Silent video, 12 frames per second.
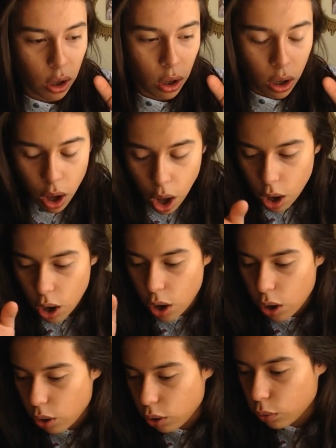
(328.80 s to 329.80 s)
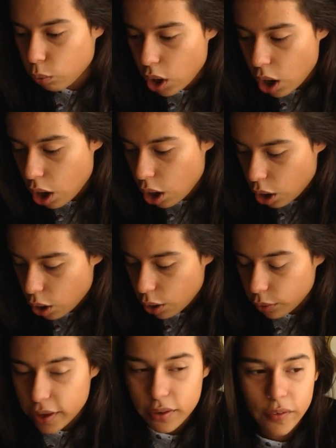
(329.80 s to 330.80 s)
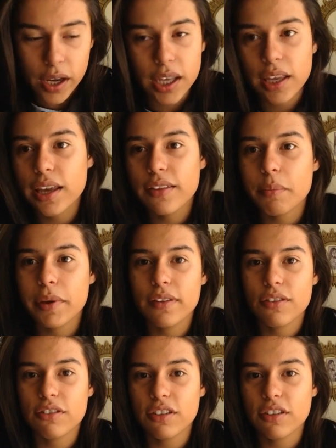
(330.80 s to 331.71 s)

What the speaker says: Ho! Whoa! This fucking kid's a piece of